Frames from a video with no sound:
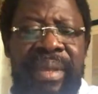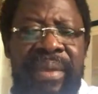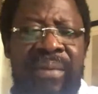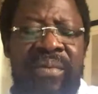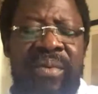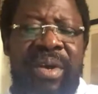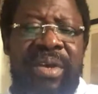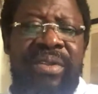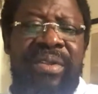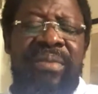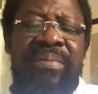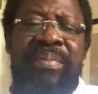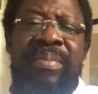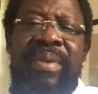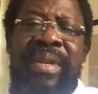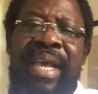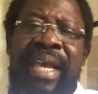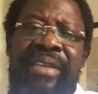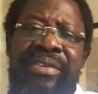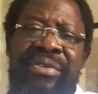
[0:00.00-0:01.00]
about the
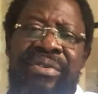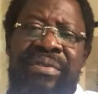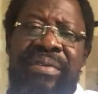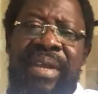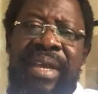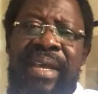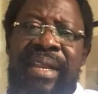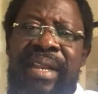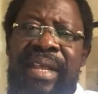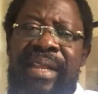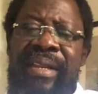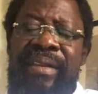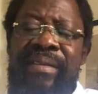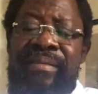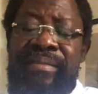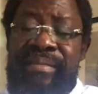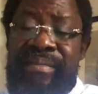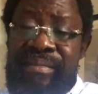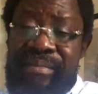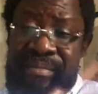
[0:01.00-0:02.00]
Nigerian and
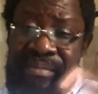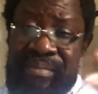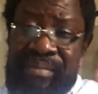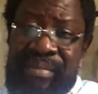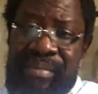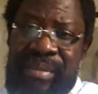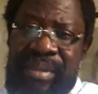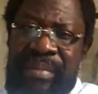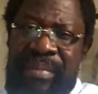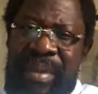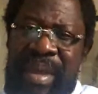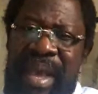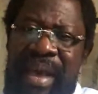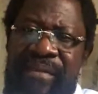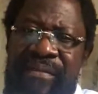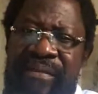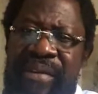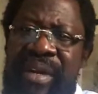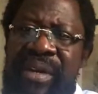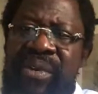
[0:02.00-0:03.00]
the
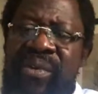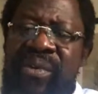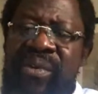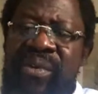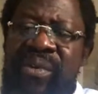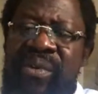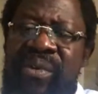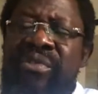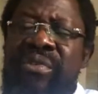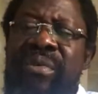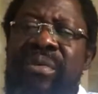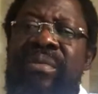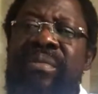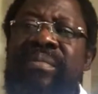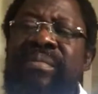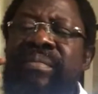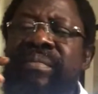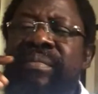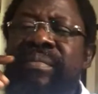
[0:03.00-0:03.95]
Biafran question